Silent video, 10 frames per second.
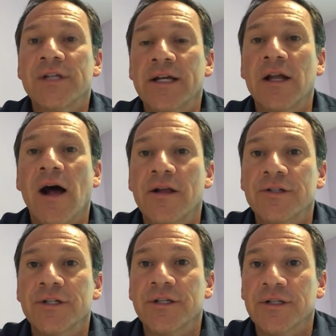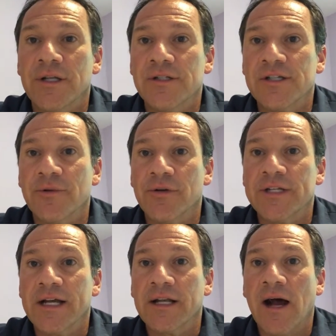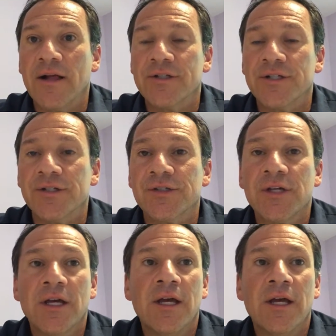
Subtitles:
technology and similar technologies